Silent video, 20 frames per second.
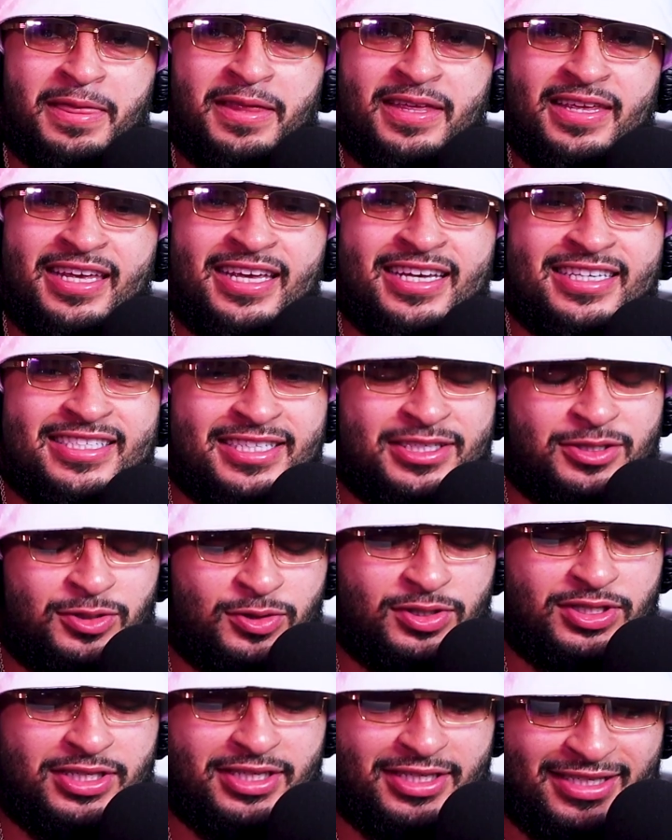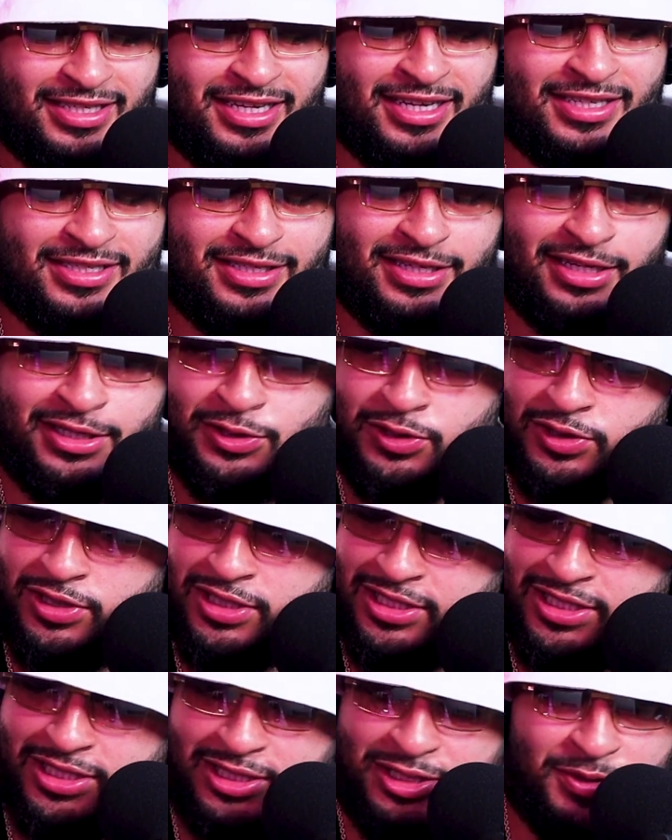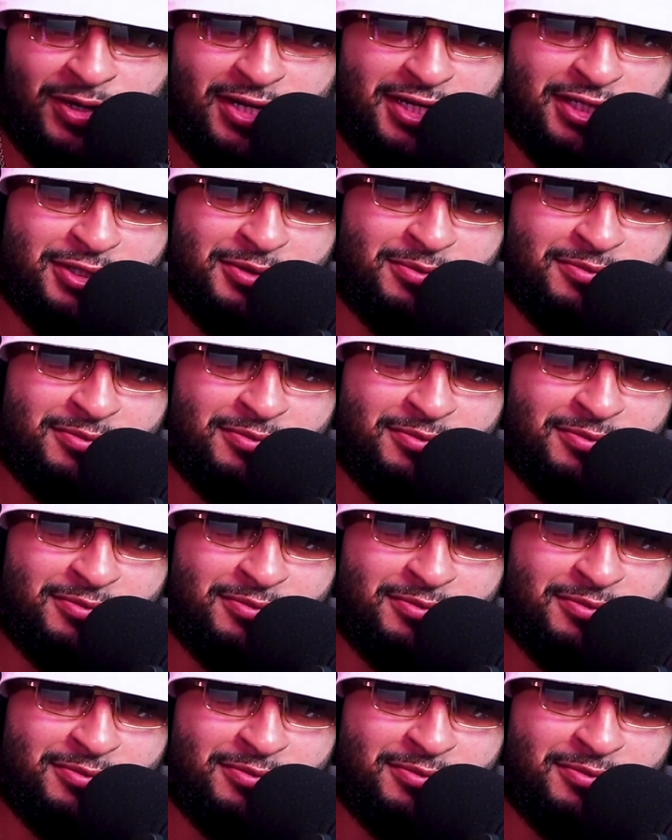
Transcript: it's interesting. It's an interesting situation,